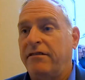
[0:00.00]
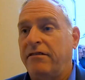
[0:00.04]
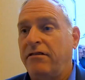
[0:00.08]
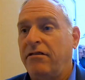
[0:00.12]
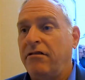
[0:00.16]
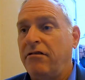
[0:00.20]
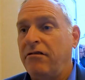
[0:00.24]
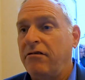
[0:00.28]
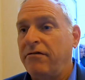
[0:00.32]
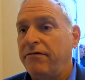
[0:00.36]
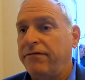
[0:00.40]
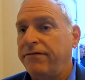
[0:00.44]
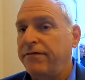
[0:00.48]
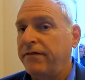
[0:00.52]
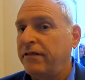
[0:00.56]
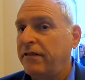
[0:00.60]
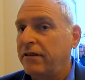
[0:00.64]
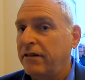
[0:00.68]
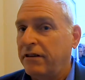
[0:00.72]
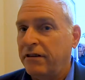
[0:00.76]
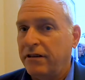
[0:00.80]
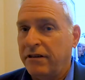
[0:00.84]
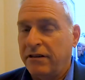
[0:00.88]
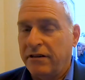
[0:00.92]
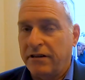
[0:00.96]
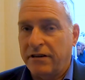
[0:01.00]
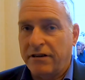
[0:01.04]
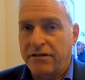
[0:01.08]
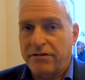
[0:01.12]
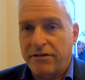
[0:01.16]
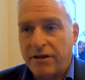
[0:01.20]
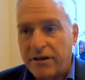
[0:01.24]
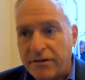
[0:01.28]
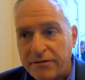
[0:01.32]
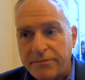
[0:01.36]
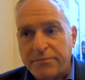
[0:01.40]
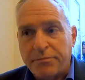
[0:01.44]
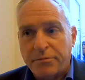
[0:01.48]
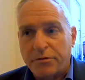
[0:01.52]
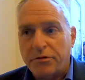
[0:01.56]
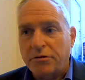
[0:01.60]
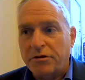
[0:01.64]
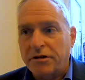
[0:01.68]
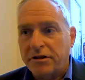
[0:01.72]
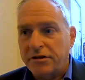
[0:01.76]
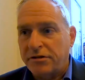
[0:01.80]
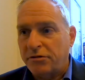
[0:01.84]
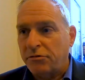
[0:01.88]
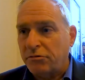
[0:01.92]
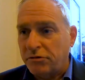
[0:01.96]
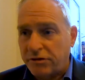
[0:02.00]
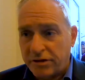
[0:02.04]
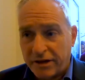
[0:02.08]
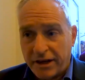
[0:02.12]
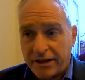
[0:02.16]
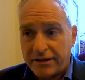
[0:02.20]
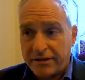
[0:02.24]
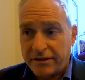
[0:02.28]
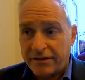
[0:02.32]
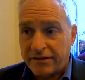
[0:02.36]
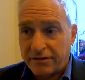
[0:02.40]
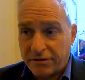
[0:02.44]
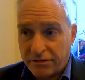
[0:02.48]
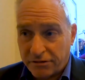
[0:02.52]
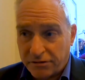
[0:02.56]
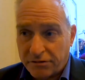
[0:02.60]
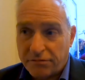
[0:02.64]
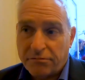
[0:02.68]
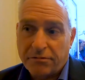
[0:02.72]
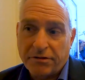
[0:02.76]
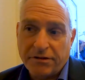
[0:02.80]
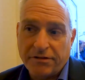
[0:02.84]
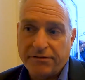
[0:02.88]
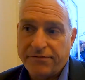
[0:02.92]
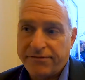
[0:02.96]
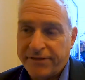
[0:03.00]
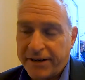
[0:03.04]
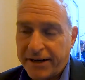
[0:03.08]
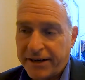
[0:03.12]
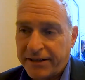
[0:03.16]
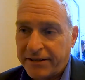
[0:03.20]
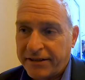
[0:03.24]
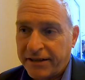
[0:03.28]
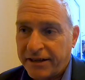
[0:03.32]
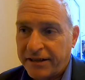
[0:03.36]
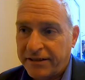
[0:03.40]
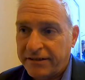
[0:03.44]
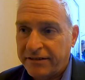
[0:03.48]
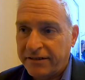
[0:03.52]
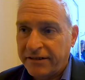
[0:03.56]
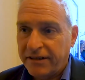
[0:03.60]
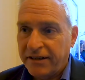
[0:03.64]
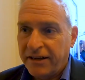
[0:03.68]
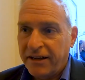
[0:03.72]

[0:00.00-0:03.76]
of craft brewers also has to do with the fact that